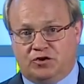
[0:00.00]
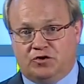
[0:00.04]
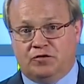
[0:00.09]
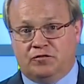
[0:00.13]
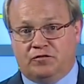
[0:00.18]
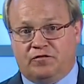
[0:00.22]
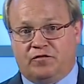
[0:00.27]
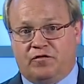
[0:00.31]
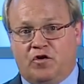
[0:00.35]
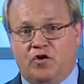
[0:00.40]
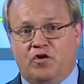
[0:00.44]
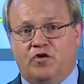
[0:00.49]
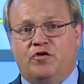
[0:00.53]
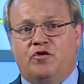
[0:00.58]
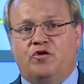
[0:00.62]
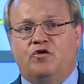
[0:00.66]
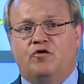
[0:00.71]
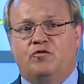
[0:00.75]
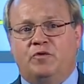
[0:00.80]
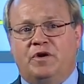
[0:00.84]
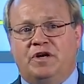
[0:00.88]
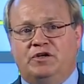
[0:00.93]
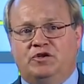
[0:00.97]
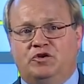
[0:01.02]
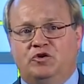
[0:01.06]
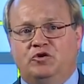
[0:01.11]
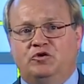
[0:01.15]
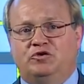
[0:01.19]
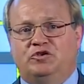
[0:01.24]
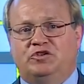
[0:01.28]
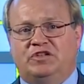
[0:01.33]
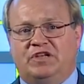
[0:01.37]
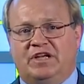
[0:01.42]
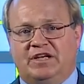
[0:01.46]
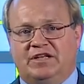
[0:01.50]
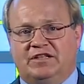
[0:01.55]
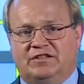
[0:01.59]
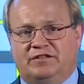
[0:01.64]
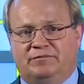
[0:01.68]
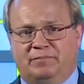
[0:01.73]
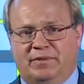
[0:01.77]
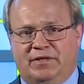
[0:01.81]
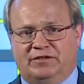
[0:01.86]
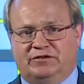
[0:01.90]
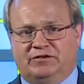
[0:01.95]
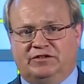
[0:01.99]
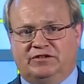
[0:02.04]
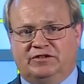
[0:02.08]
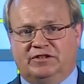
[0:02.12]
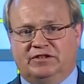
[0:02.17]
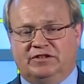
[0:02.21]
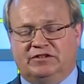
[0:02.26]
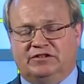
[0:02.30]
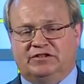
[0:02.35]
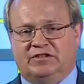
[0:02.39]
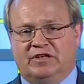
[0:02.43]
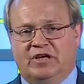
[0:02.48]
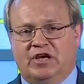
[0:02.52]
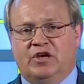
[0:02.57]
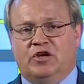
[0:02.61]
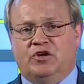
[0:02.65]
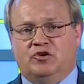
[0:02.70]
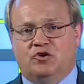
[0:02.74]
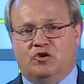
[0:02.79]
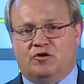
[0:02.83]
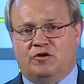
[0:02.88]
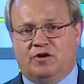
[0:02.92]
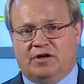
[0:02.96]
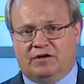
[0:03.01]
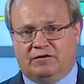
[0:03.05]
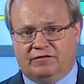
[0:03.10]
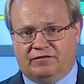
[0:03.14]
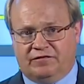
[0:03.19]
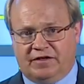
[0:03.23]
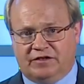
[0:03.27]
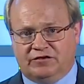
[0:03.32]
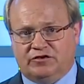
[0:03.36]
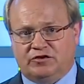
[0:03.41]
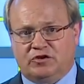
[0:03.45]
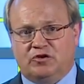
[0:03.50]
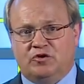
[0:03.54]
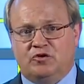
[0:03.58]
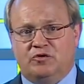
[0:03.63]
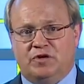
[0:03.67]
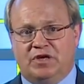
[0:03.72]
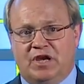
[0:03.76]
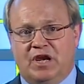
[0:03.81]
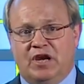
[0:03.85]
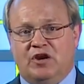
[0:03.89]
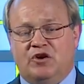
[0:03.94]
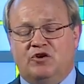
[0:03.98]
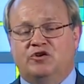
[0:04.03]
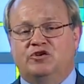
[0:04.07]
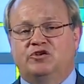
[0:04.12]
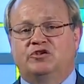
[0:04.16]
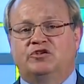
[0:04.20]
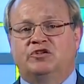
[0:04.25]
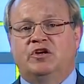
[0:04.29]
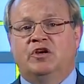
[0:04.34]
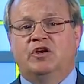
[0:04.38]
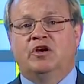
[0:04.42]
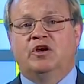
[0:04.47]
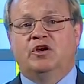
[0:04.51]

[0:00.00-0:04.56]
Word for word: to further reduce expenses during fiscal years